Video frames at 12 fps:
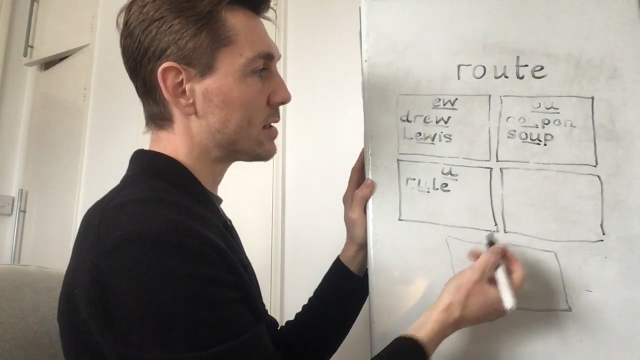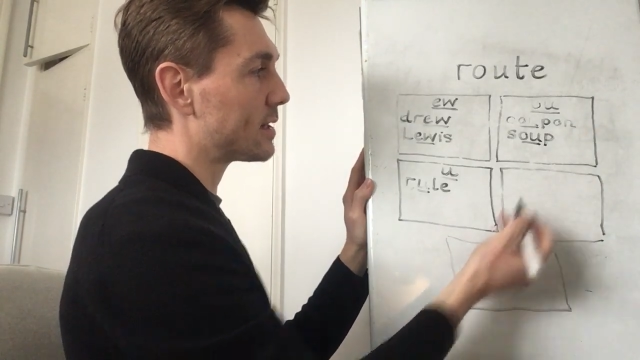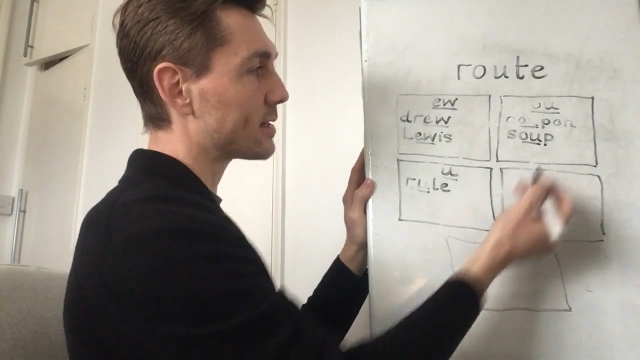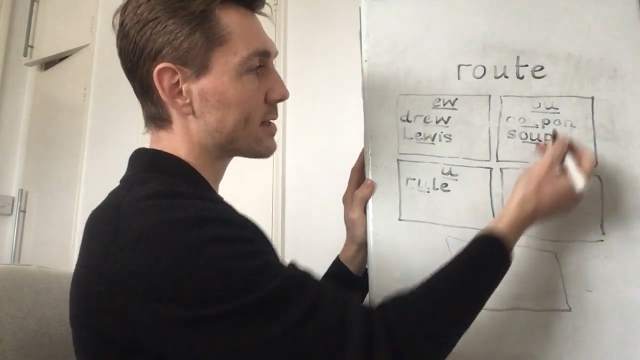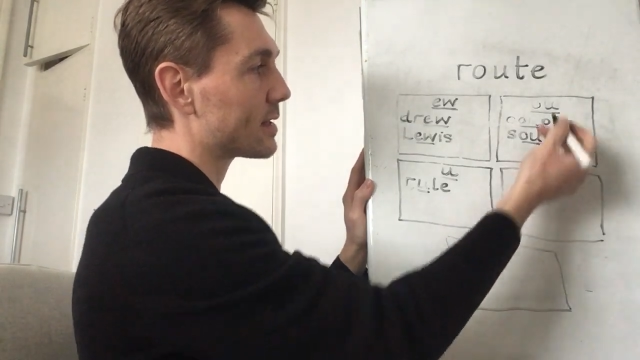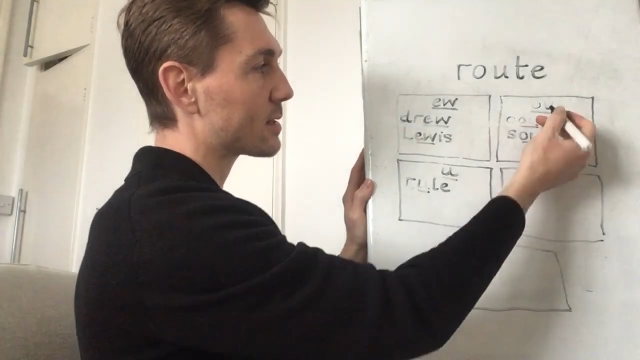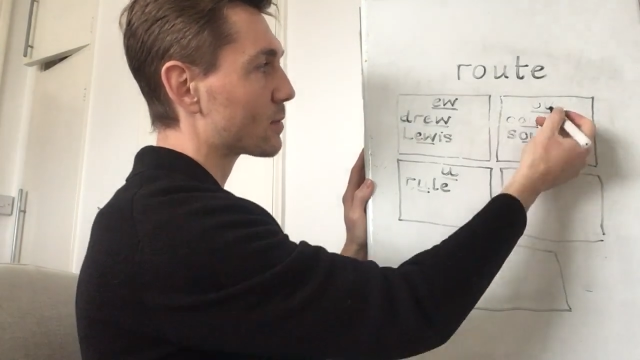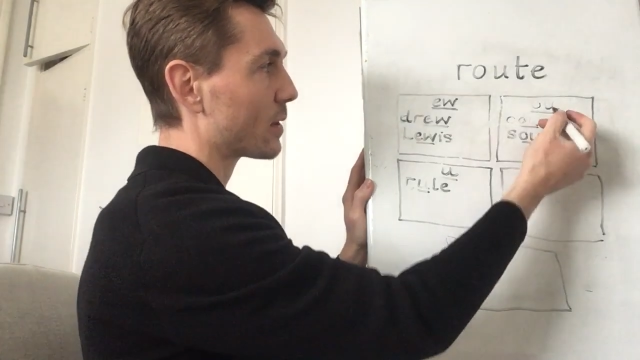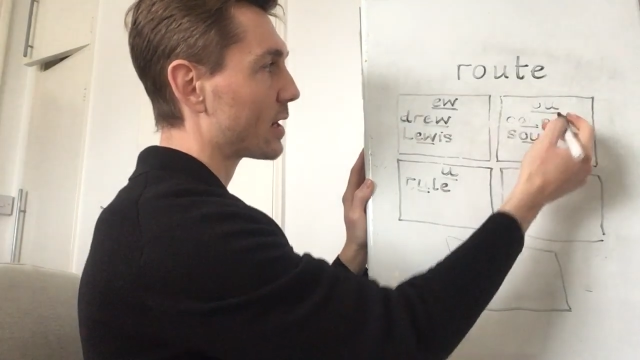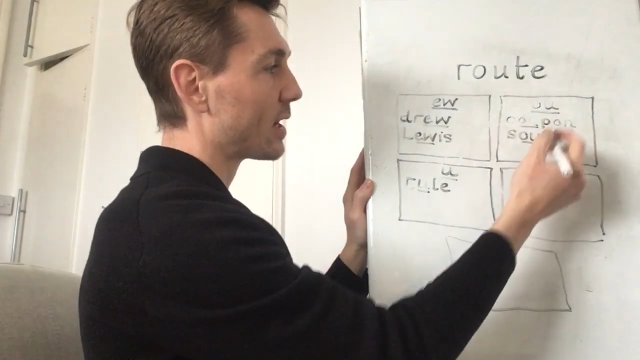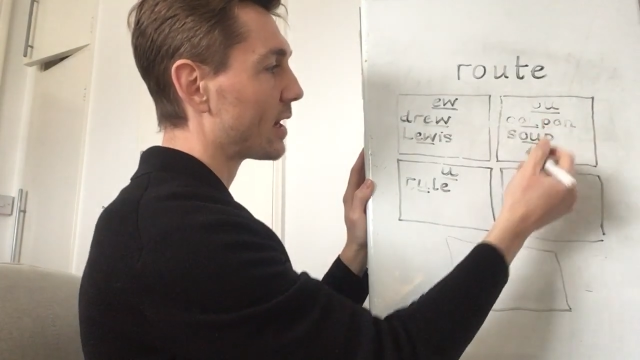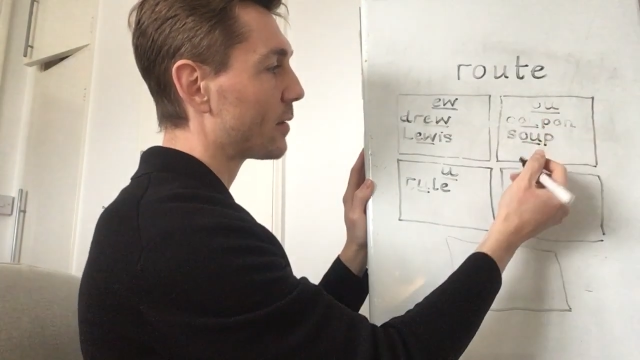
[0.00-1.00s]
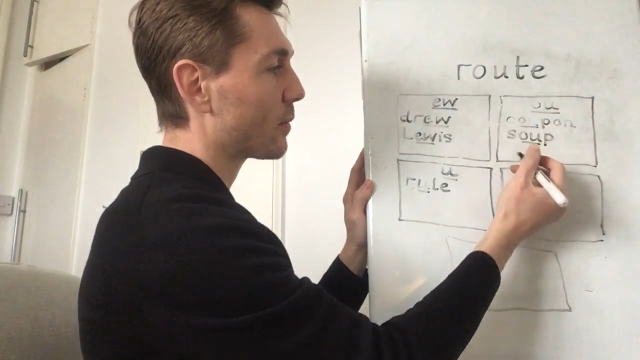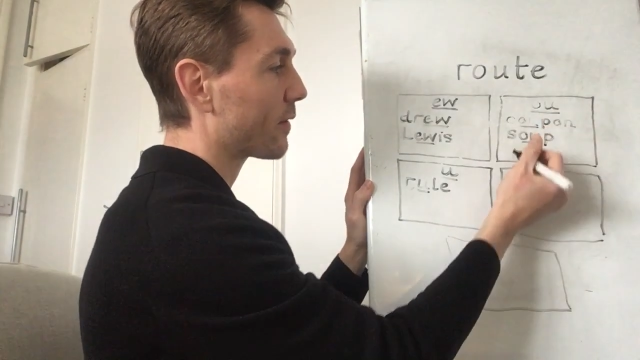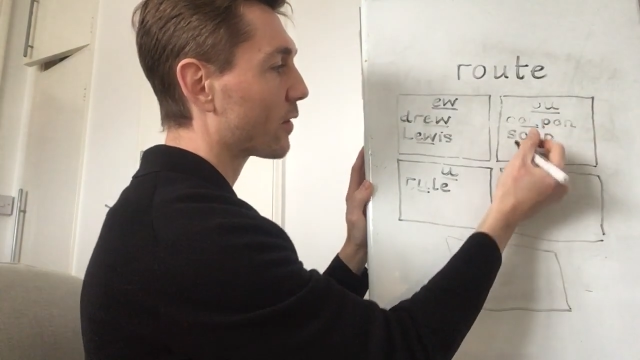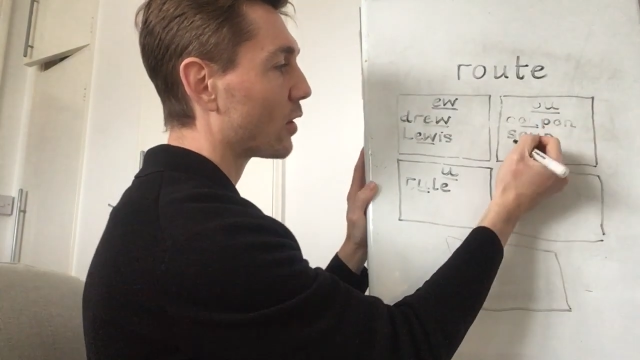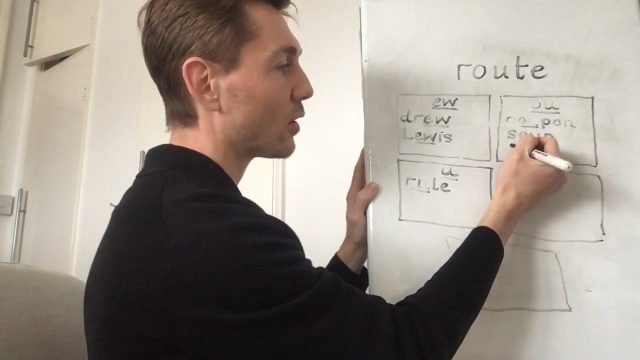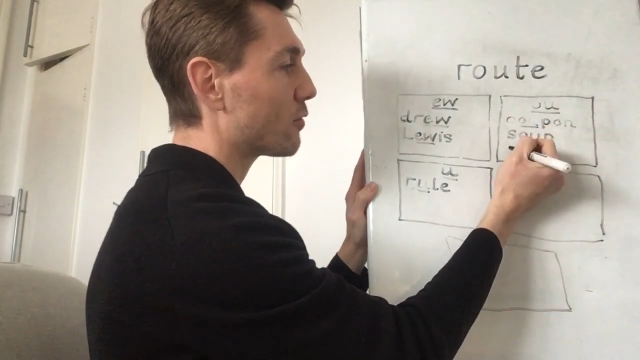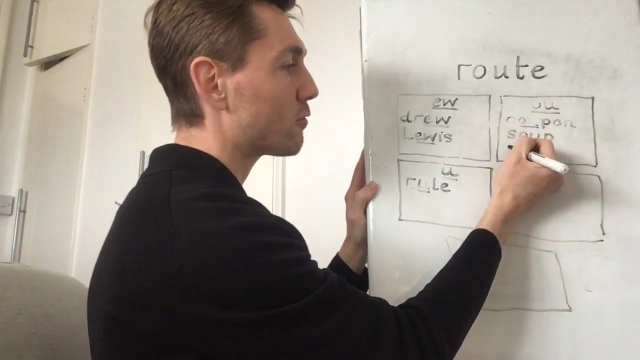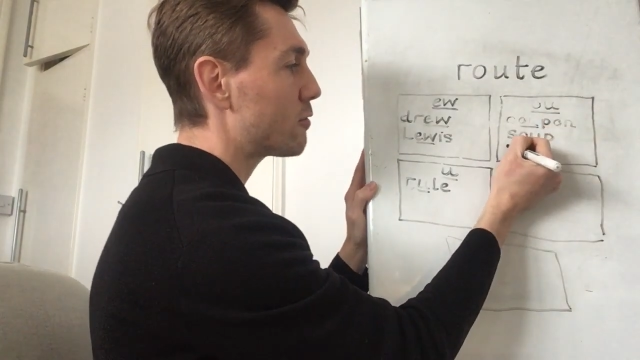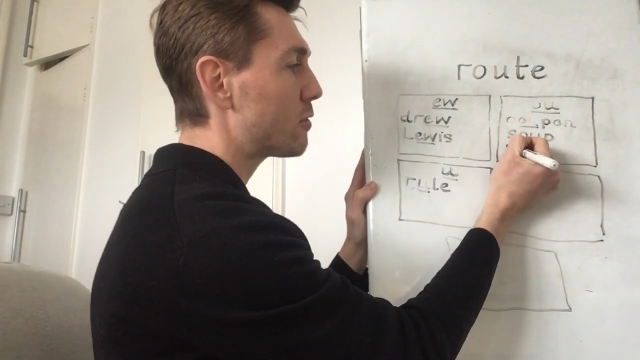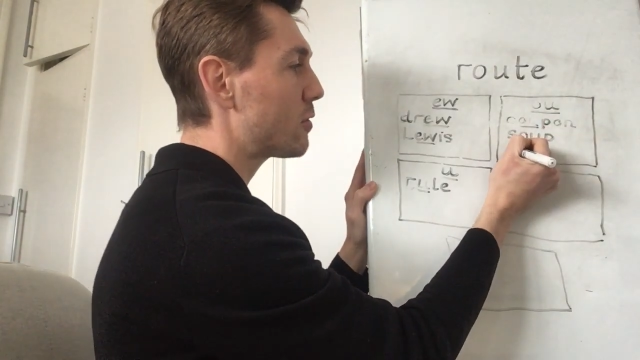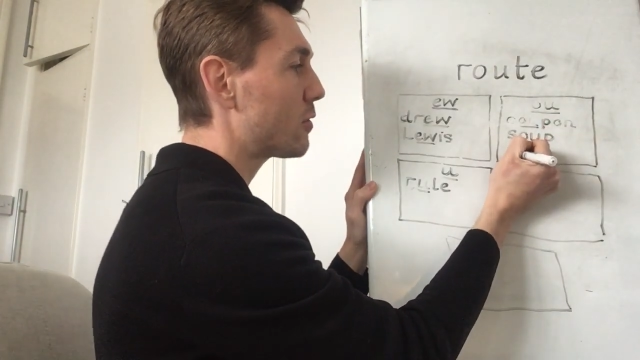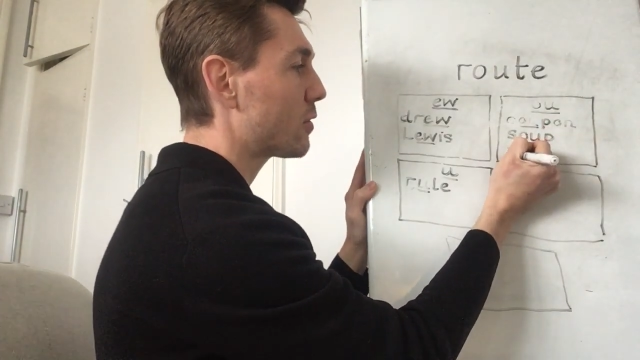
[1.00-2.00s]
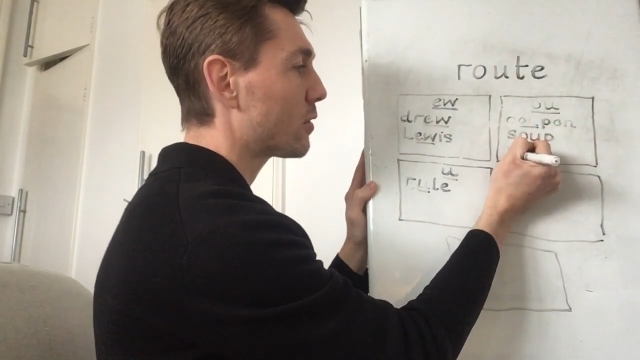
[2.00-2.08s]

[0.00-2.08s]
It's this one here. We've got r,